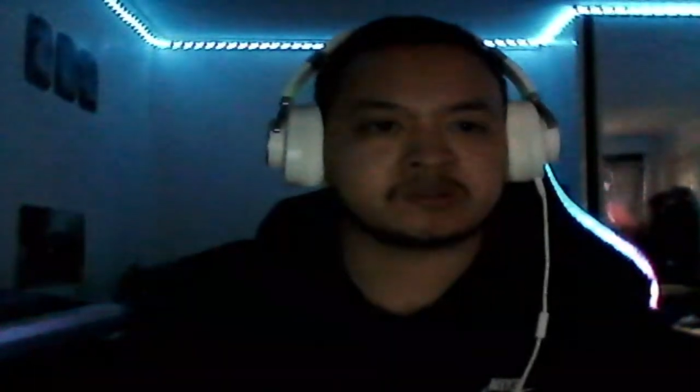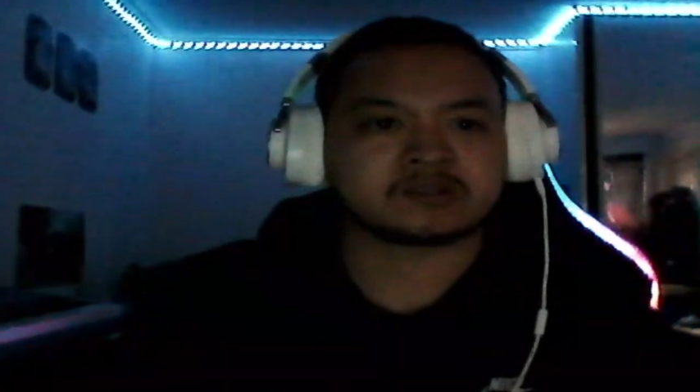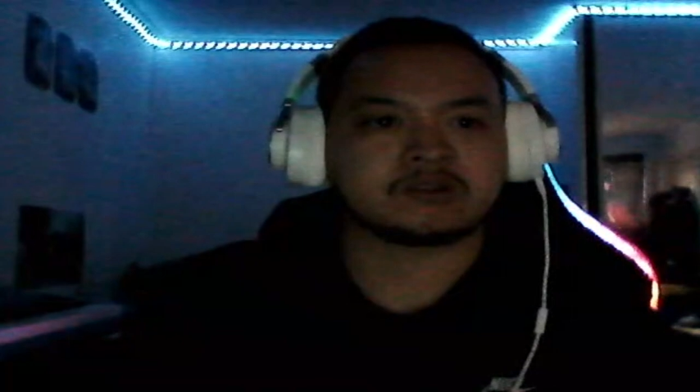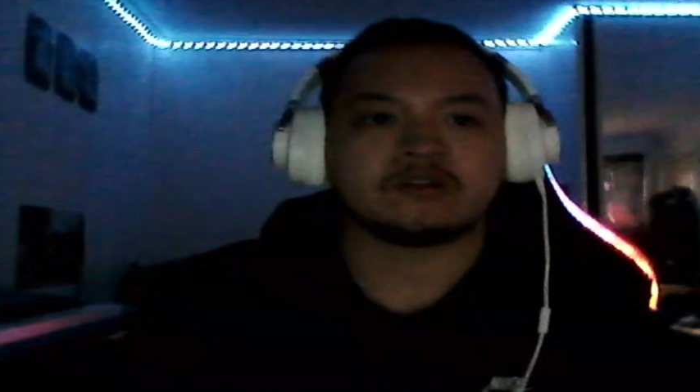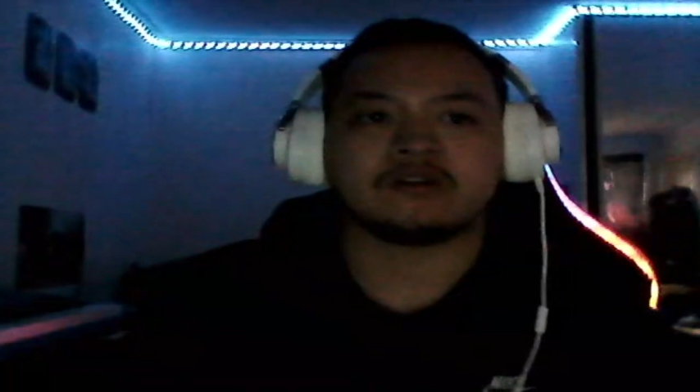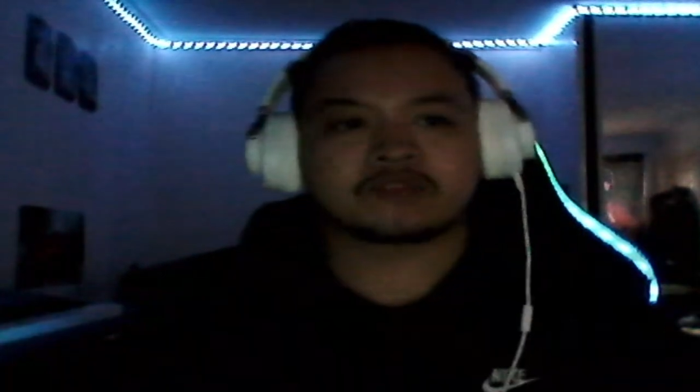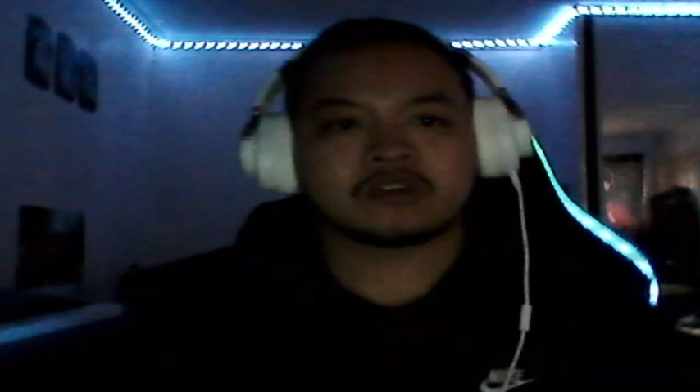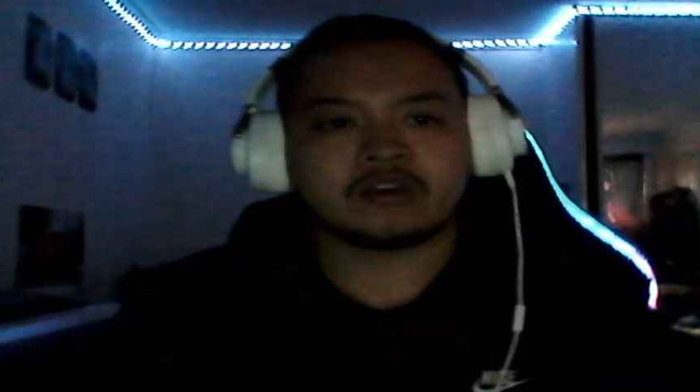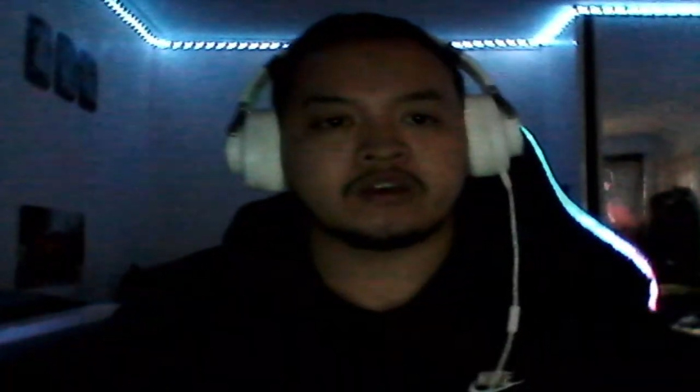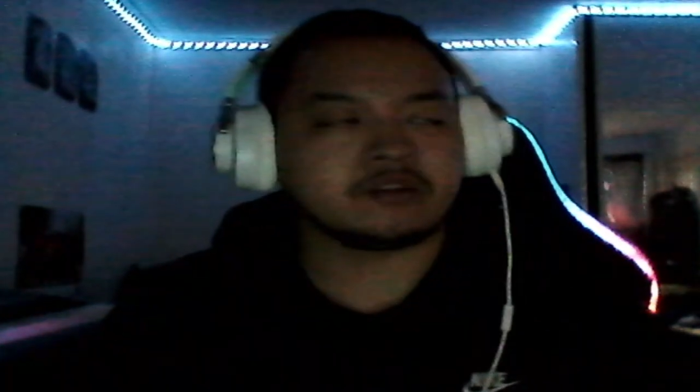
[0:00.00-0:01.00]
it
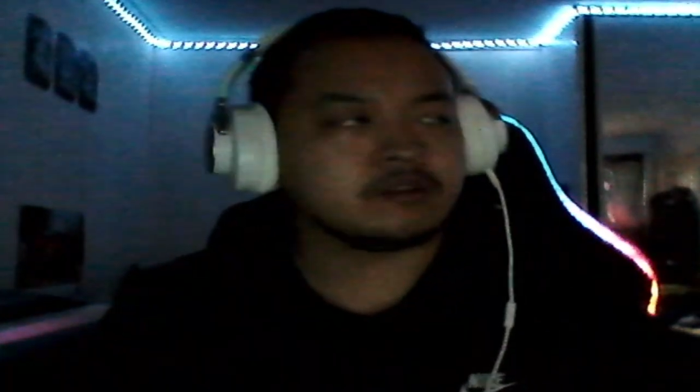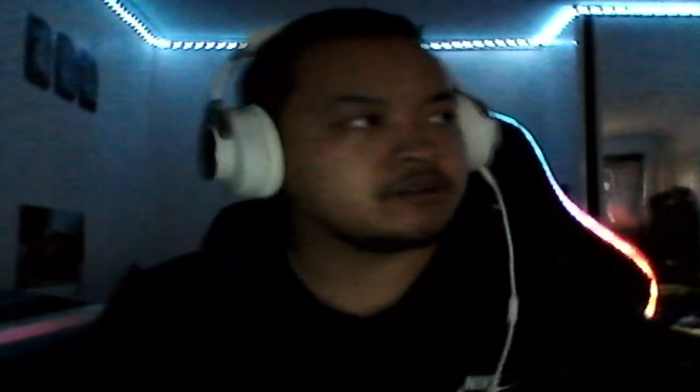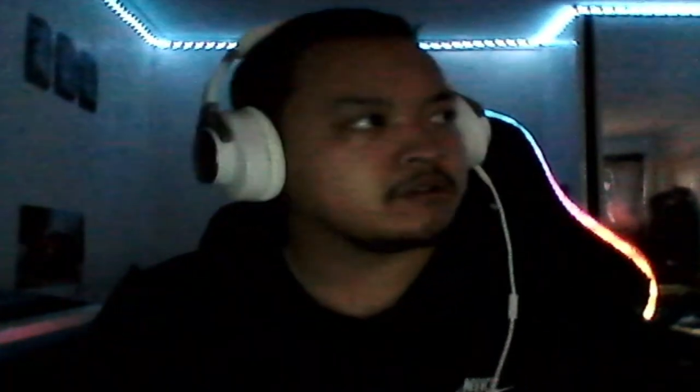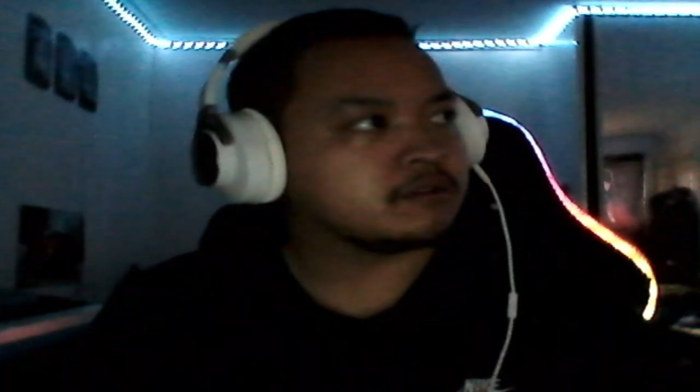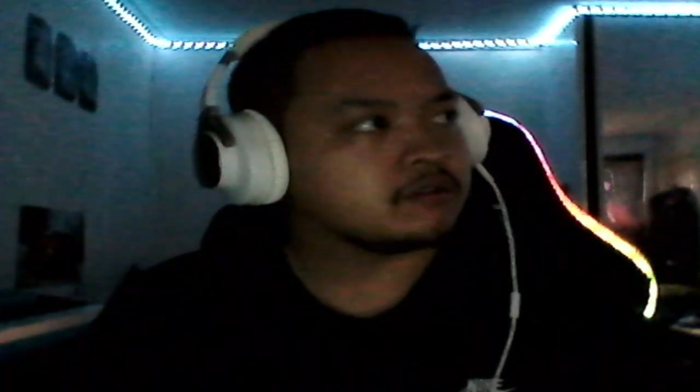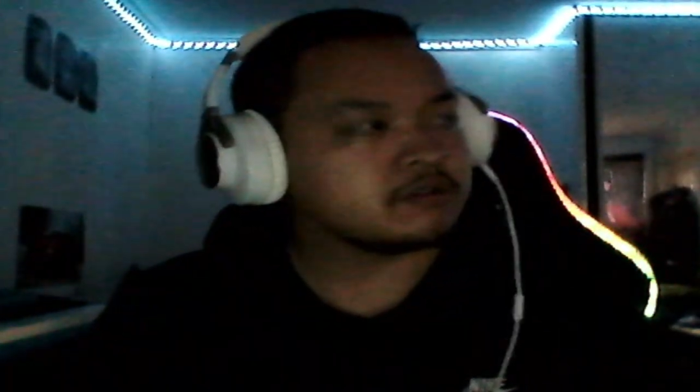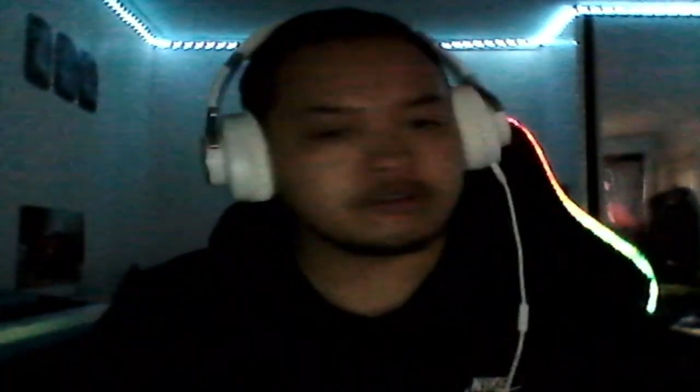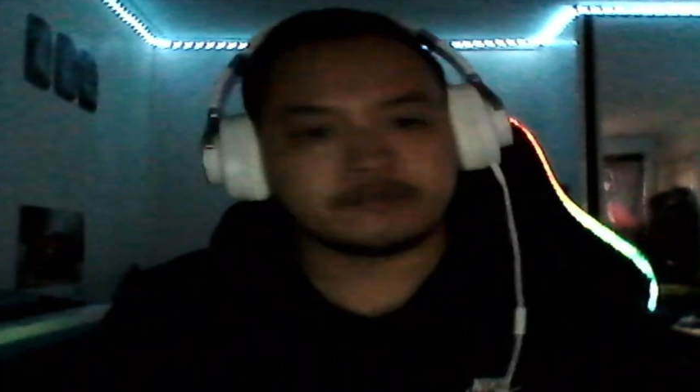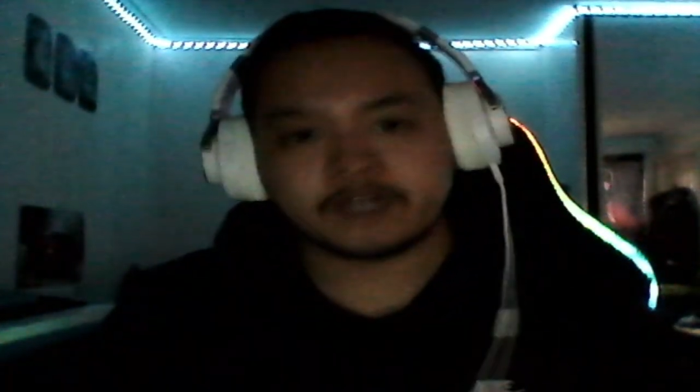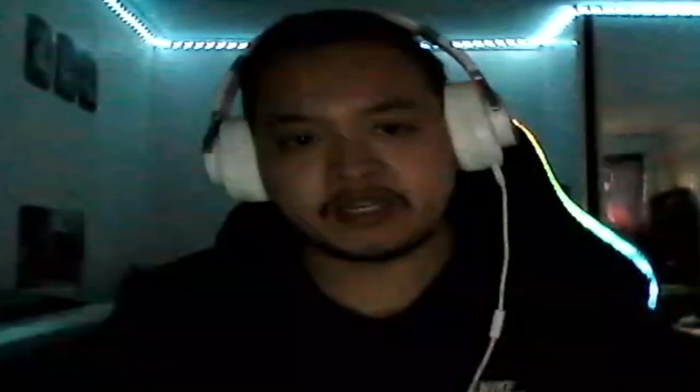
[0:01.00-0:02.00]
in
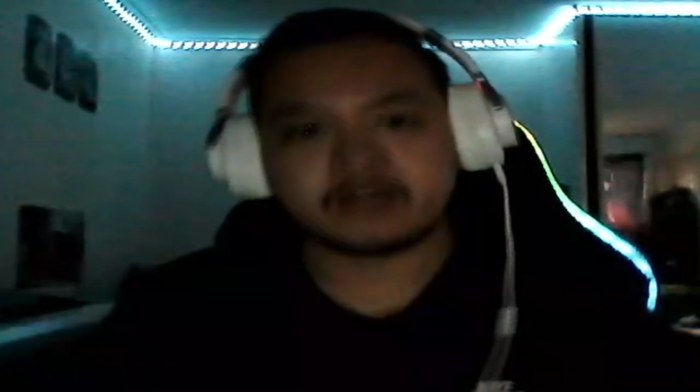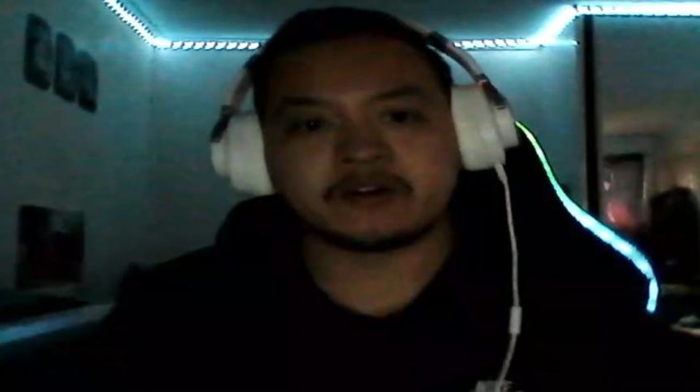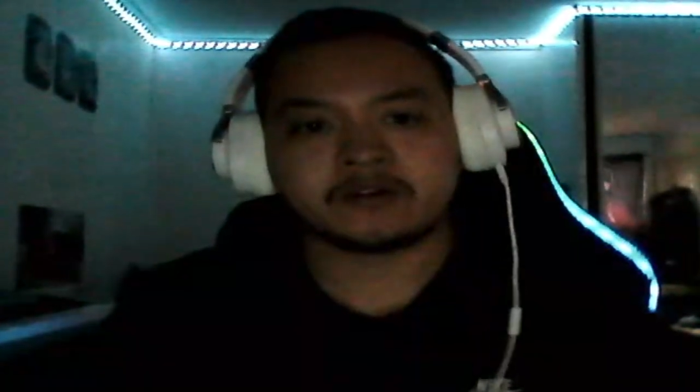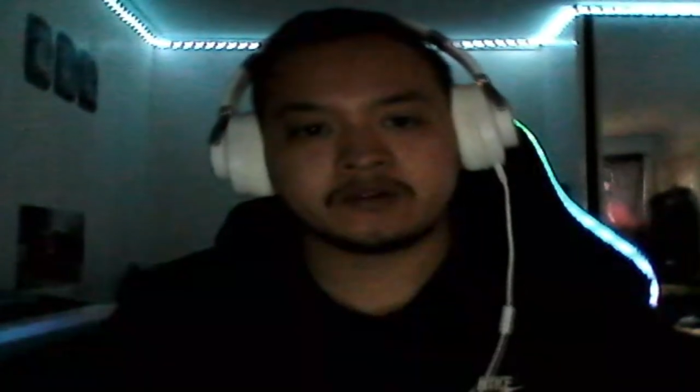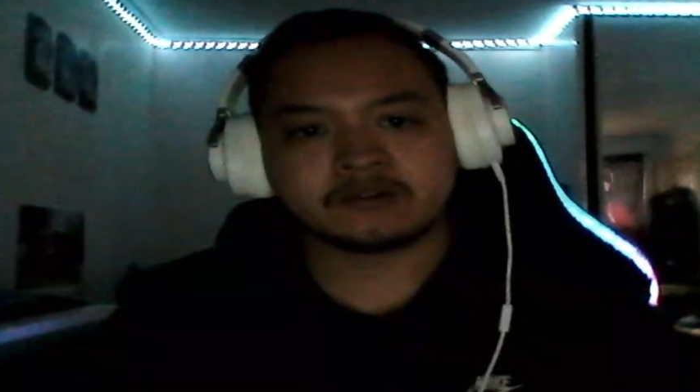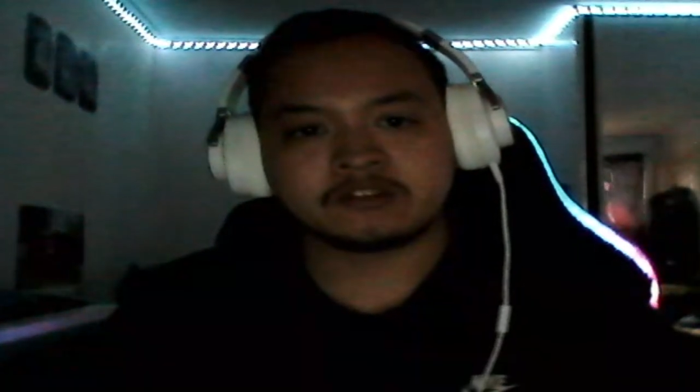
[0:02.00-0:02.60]
the video.